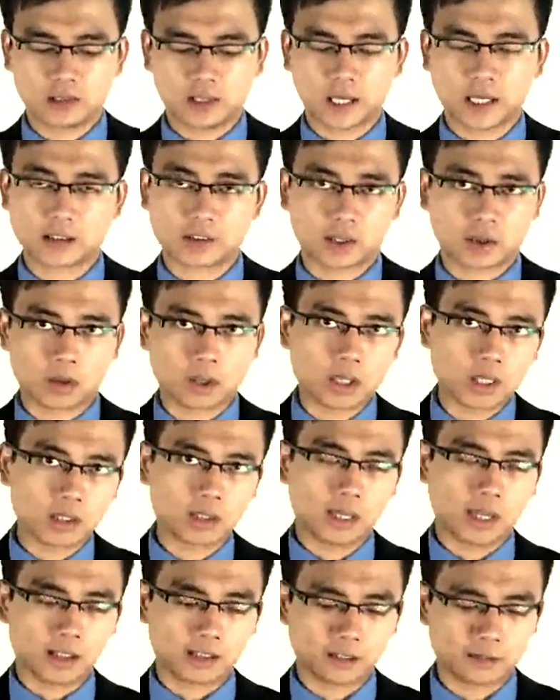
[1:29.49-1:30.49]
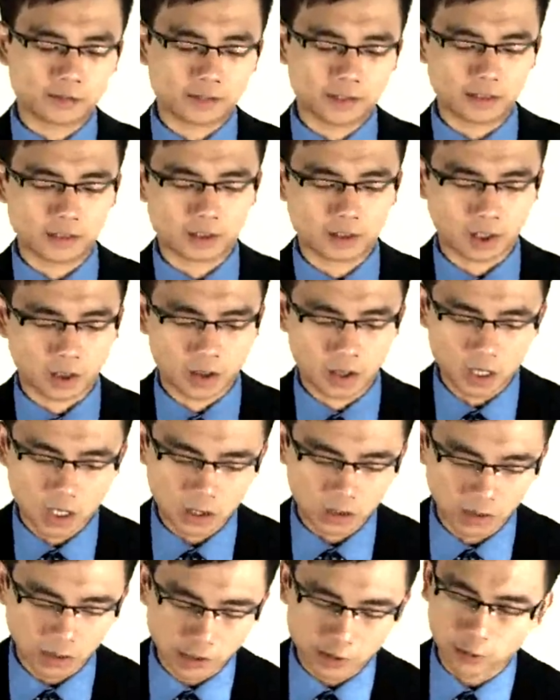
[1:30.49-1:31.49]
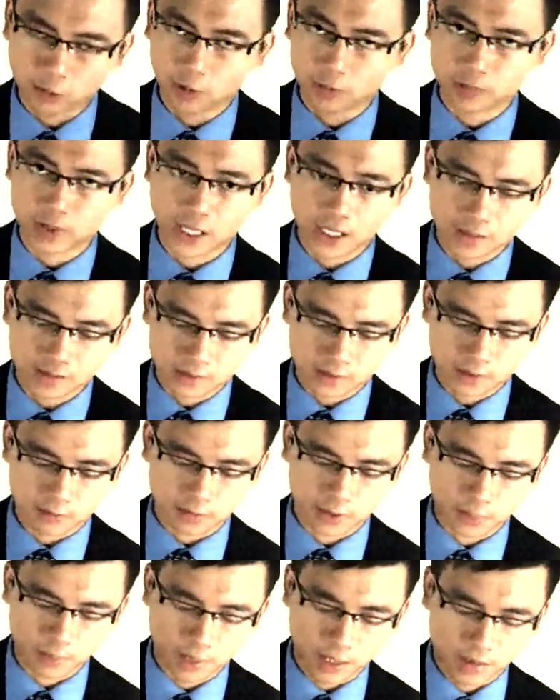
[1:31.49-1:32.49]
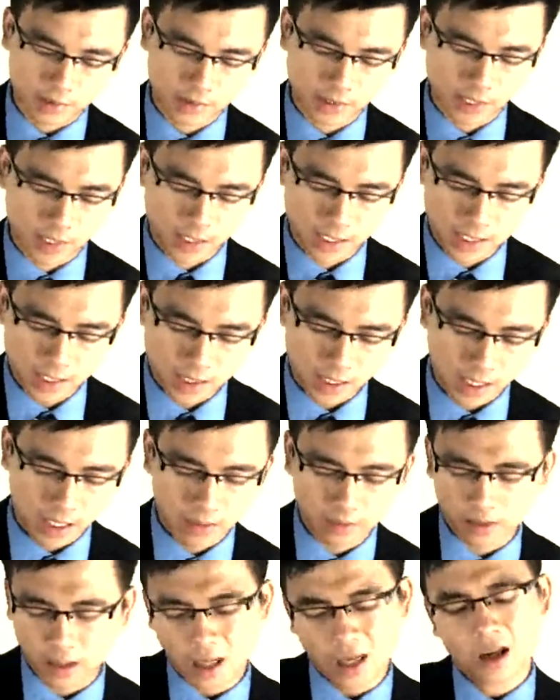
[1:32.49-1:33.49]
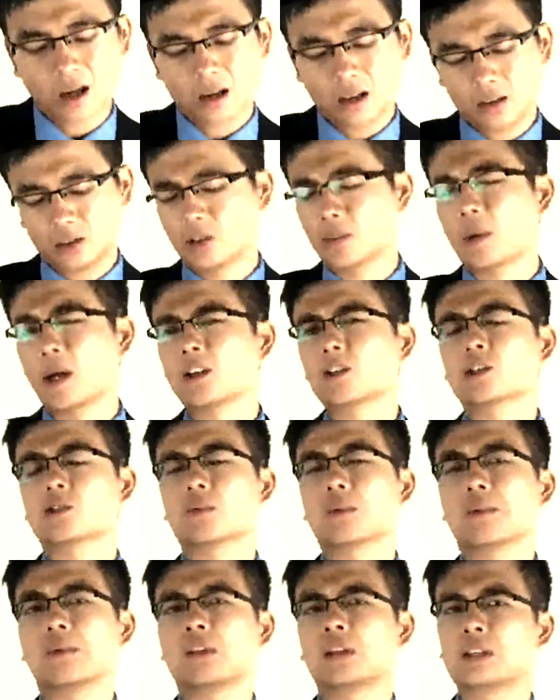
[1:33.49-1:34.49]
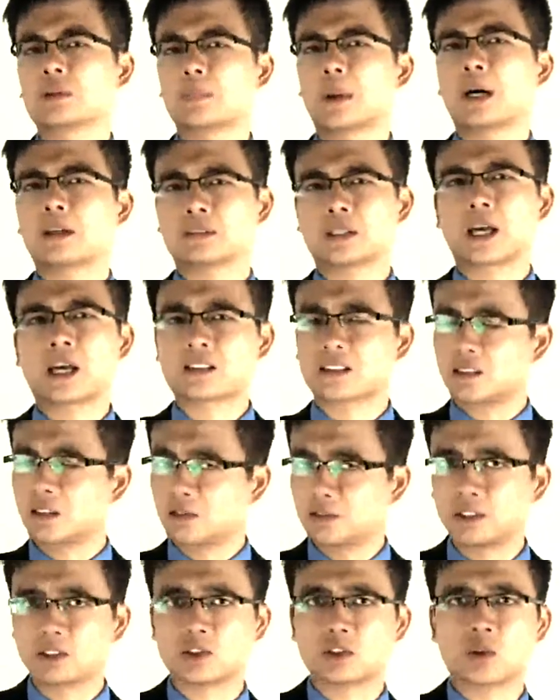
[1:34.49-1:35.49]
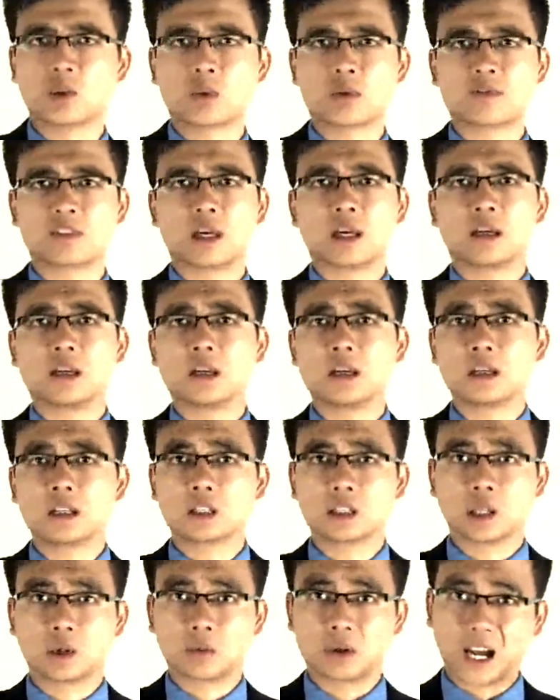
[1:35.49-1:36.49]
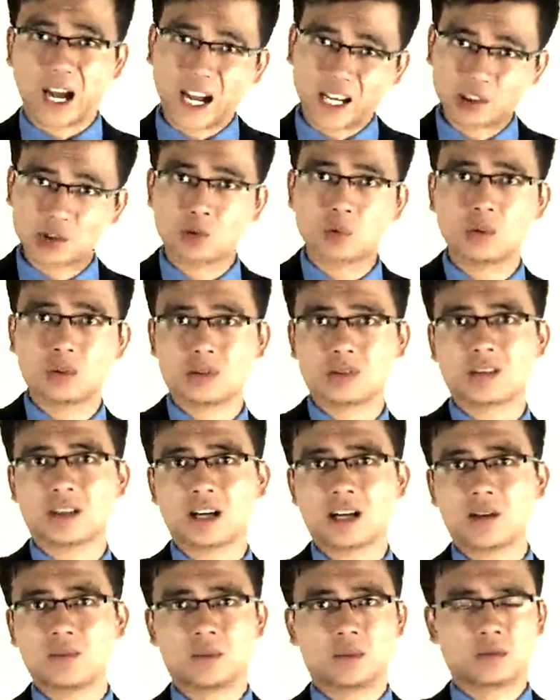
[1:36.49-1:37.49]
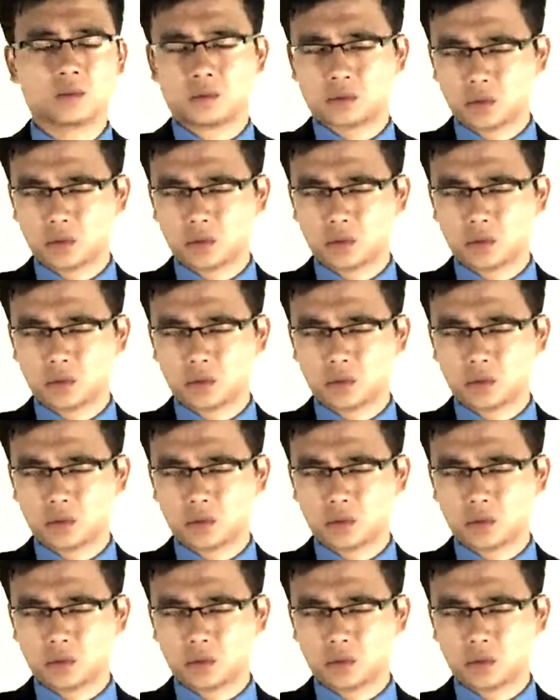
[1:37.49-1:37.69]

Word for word: Okay, so they are different. So this formed the answer for the Part A. And to be honest with you, this Part A has nothing to do with the actual scenario.